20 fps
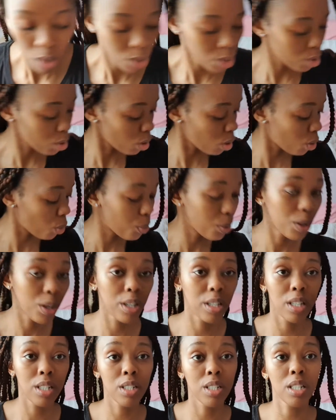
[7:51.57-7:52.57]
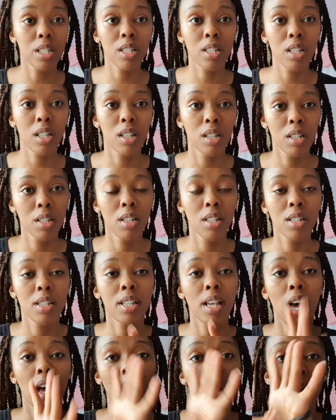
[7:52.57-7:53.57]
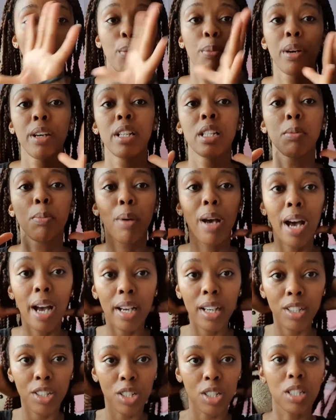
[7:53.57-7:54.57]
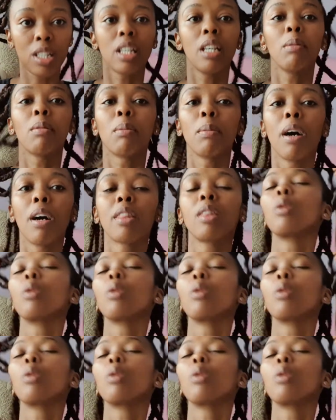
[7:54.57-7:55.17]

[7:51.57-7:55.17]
So we're gonna just tie our braids back just to keep them